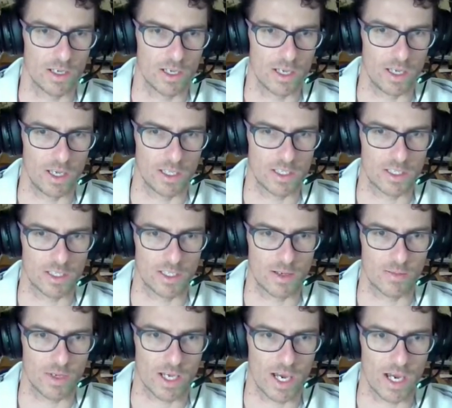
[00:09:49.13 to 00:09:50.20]
It's
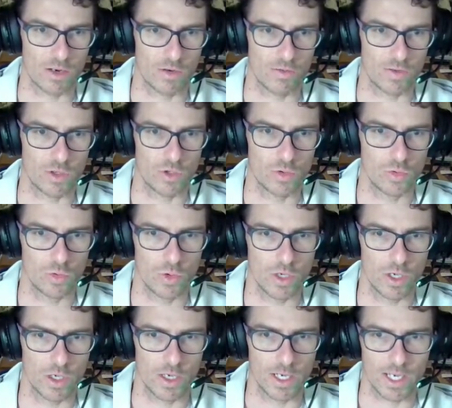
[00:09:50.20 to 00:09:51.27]
some kind of new
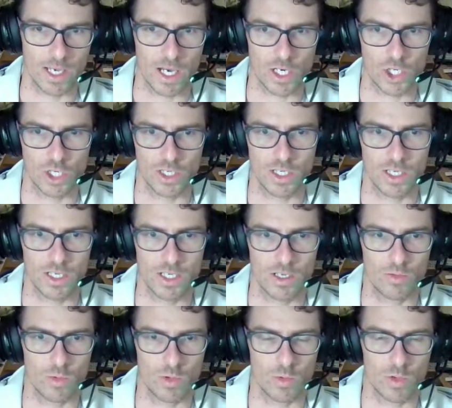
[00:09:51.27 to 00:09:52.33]
cushioning that
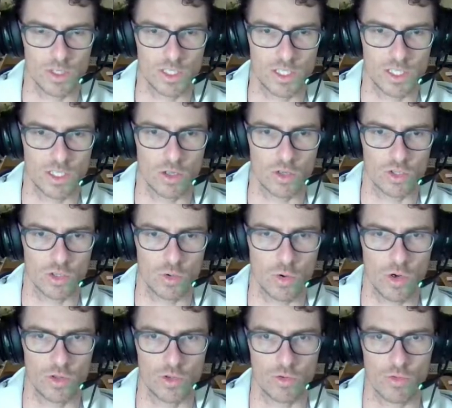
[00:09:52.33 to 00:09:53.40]
we will see also
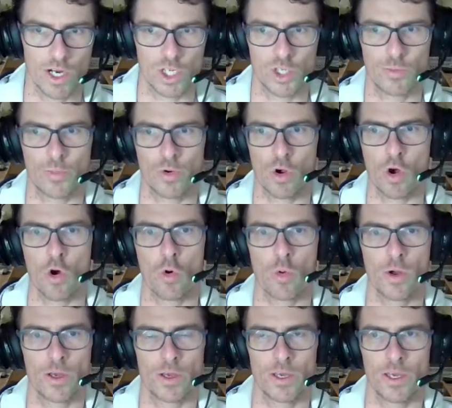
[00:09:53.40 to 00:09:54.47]
on the Rush Pro,
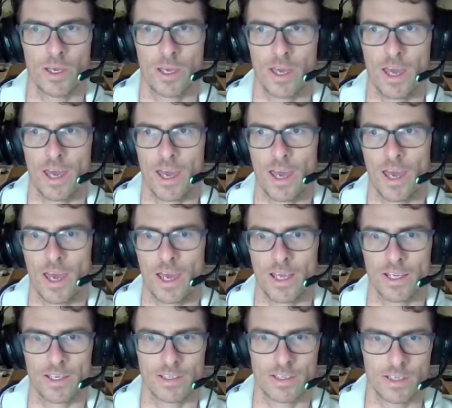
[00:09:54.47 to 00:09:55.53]

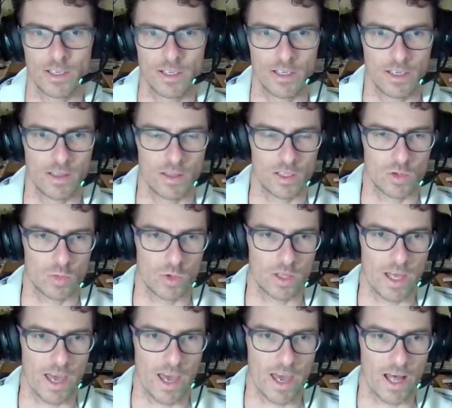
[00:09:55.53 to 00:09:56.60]
and this will
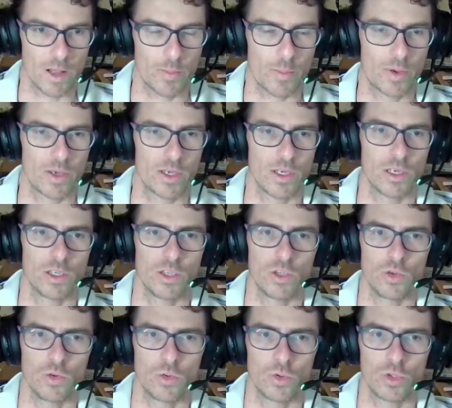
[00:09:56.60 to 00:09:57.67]
help
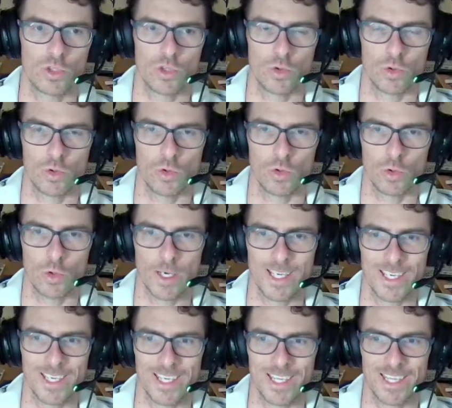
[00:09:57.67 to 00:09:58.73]
you to
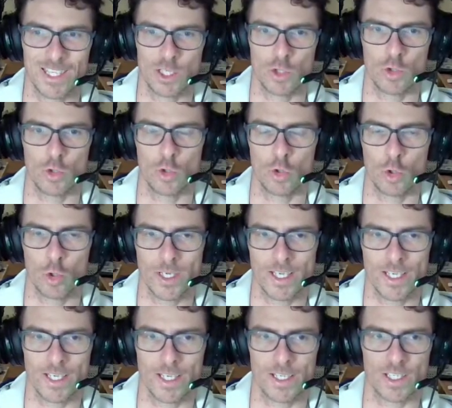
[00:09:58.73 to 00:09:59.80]
to
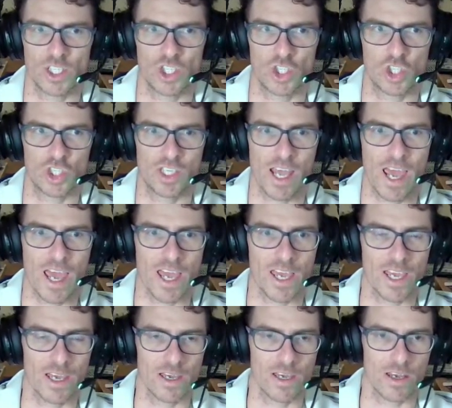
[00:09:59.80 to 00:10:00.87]

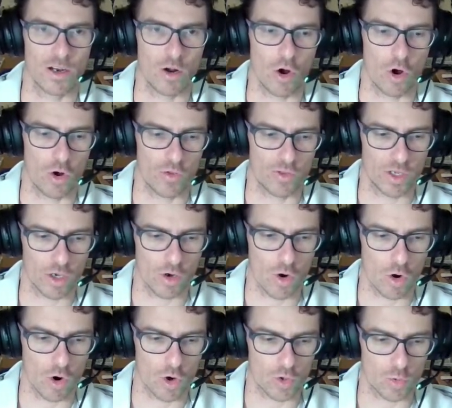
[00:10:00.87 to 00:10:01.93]
stay on the
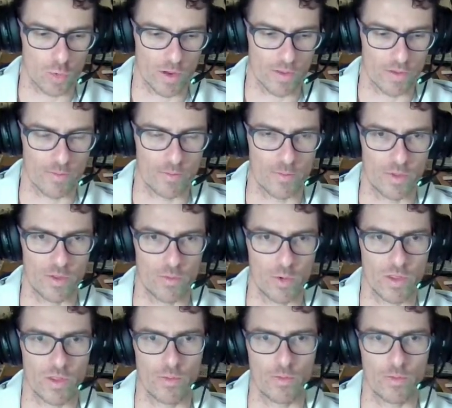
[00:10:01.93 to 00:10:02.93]
court with the, the with the